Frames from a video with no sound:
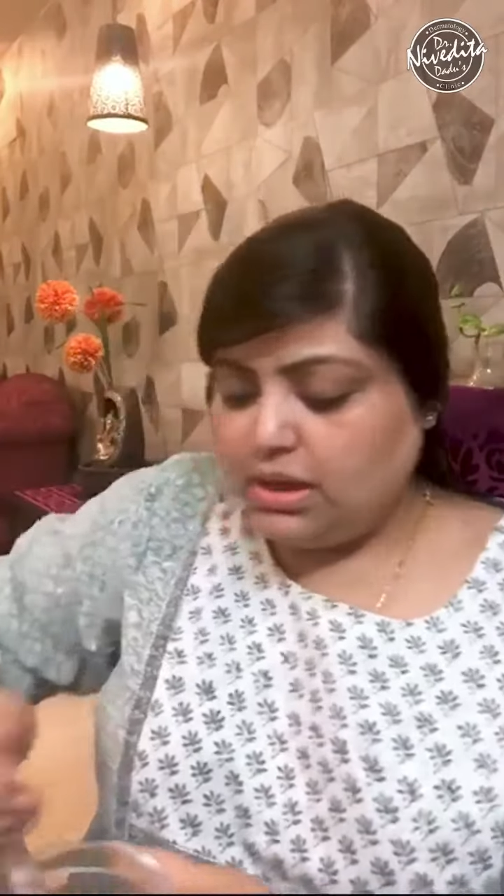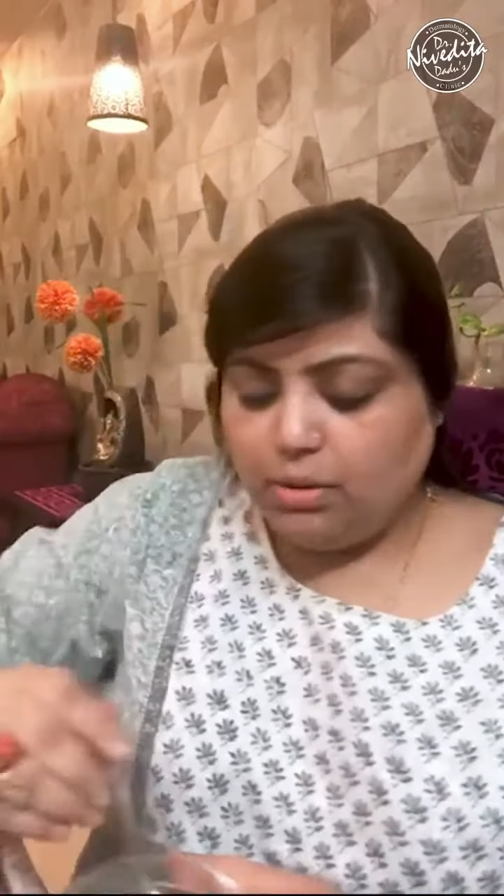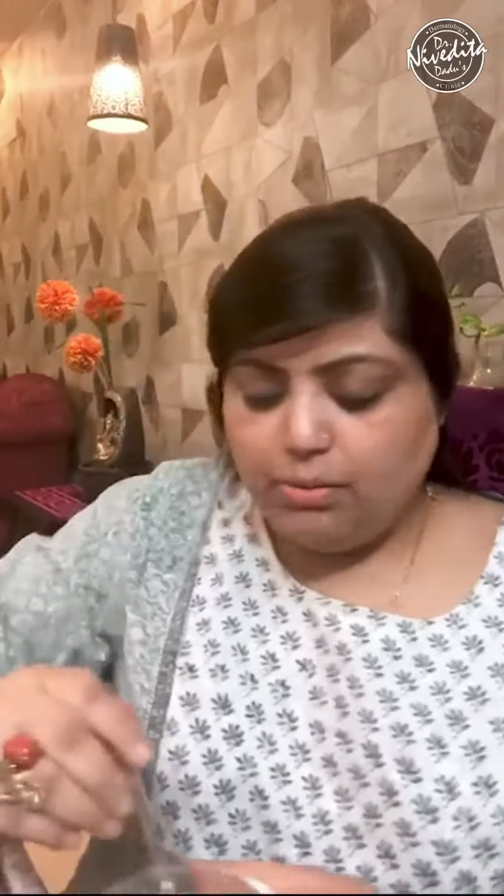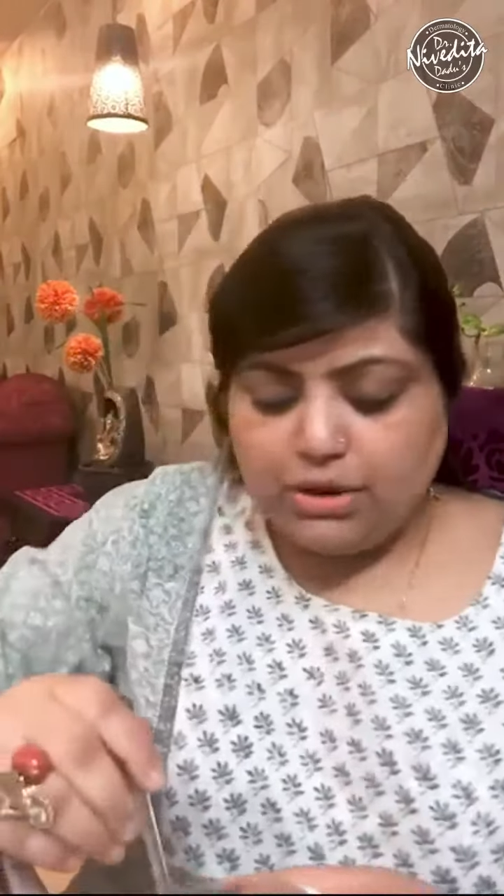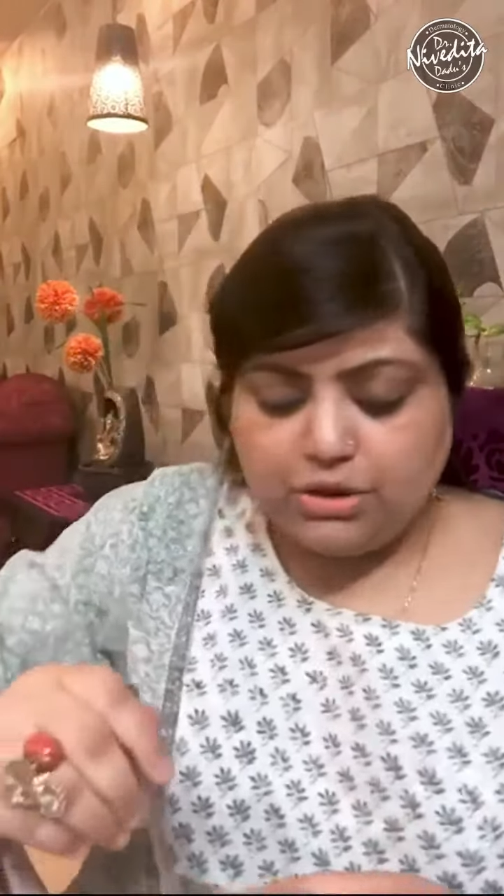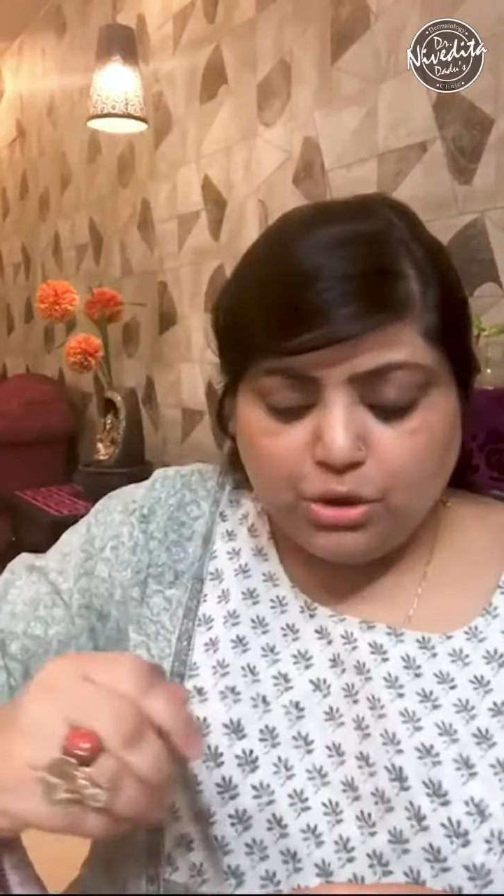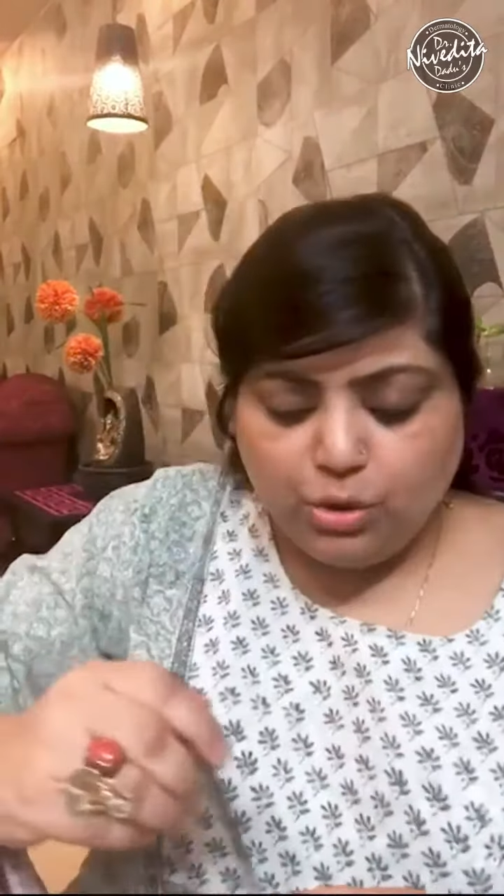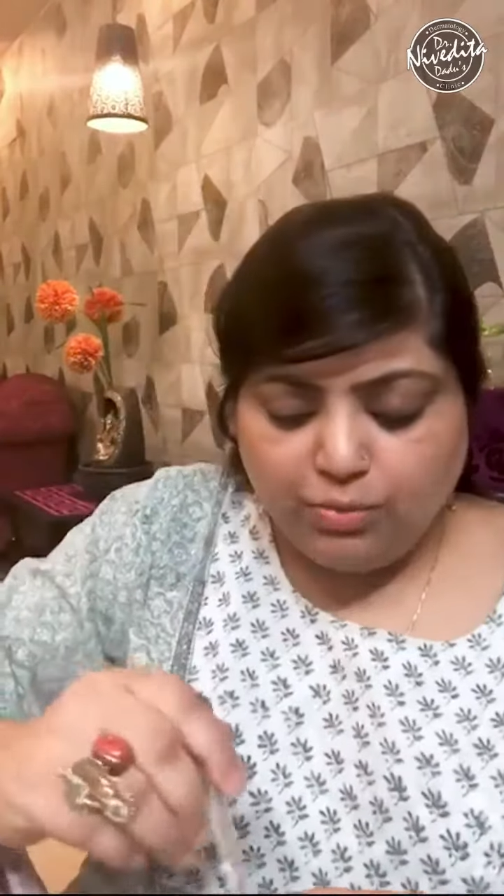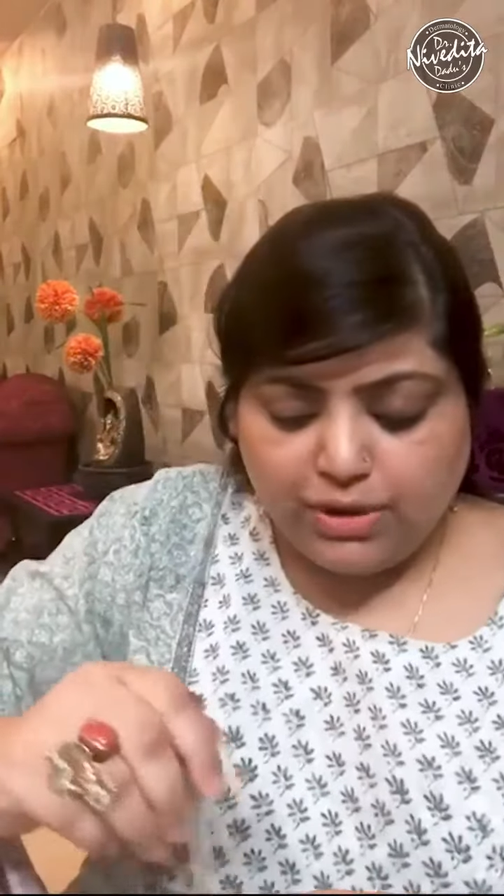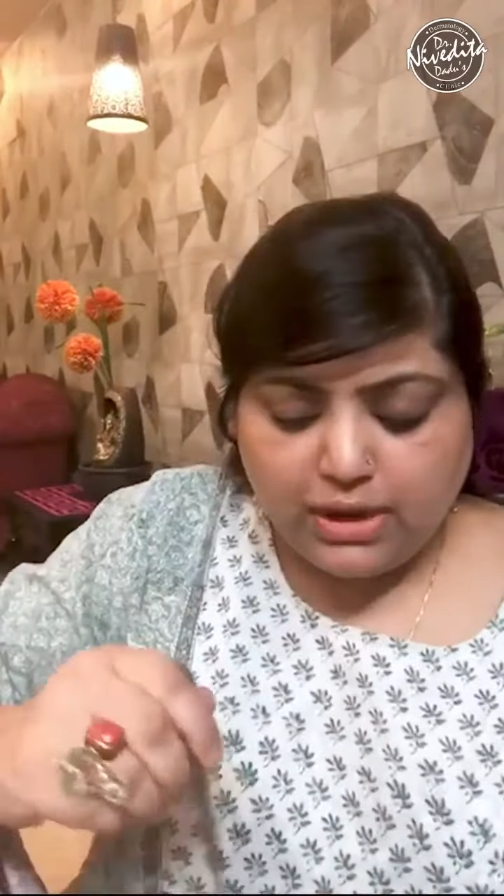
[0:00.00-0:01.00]
which you
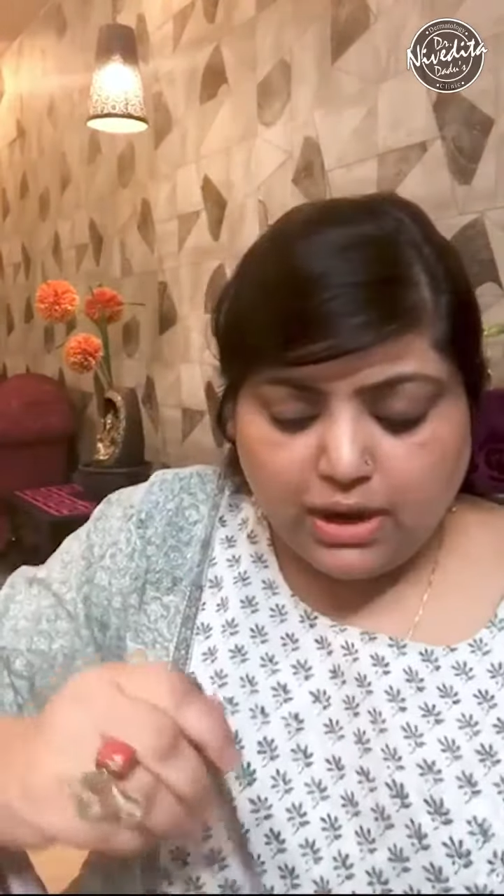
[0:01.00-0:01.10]
will